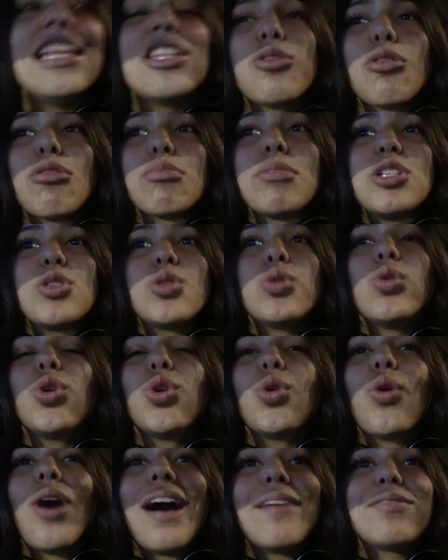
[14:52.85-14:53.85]
told me too,
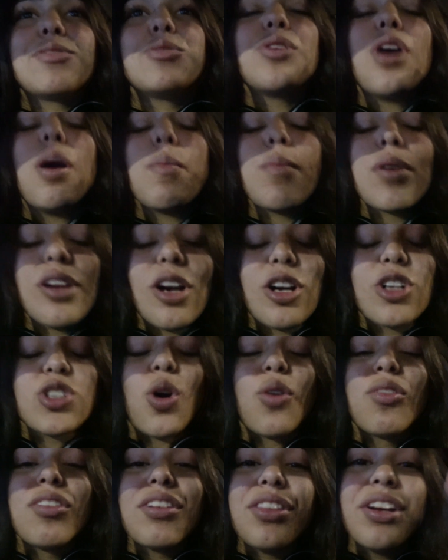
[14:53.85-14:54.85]
you have to come on
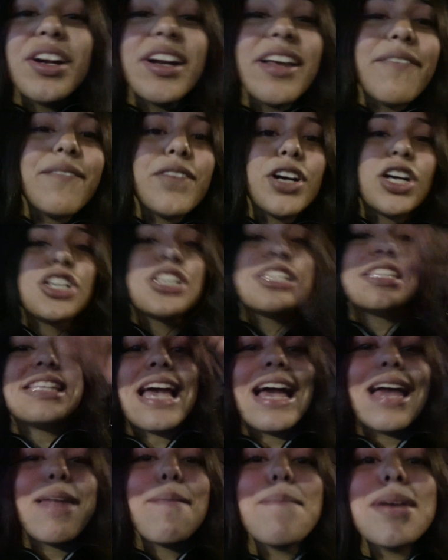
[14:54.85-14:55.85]
October 31st,
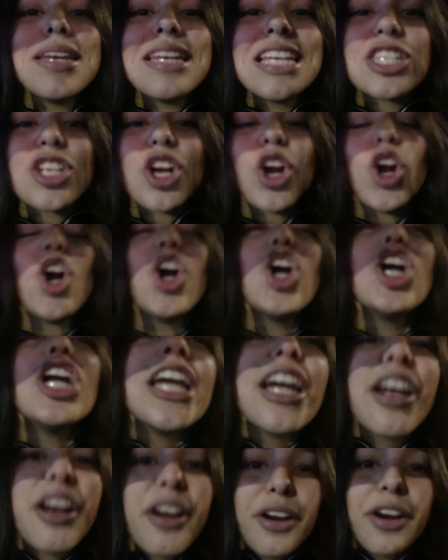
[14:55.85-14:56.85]
10 minutes
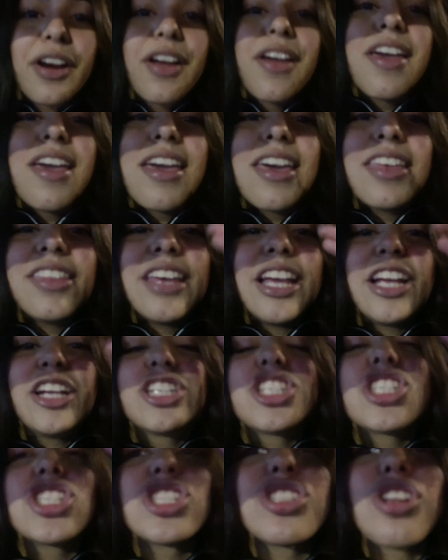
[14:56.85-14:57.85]
earlier than your
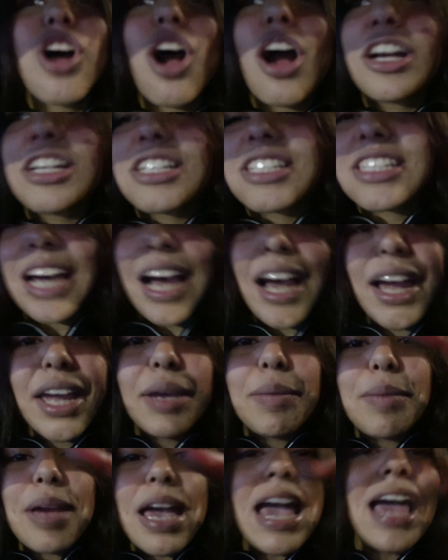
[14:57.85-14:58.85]
start
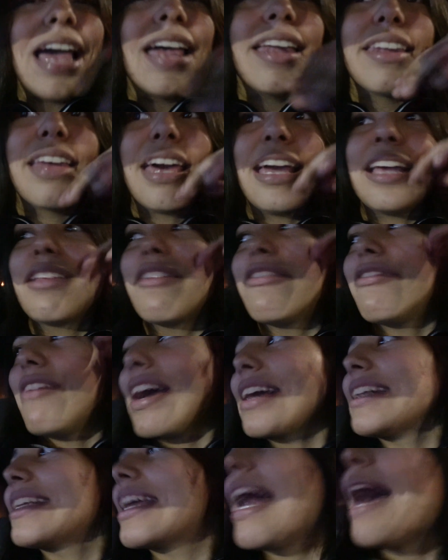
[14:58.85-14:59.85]
time. And like the
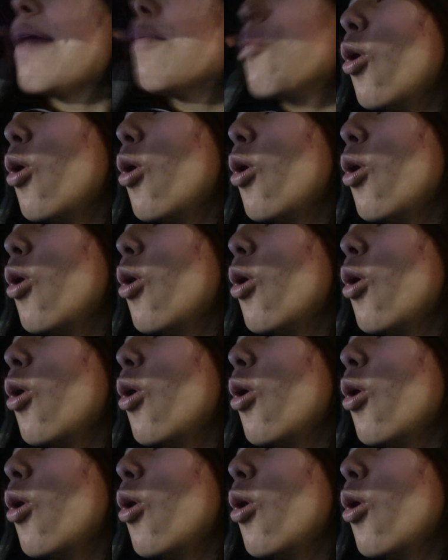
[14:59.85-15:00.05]
fact that I'm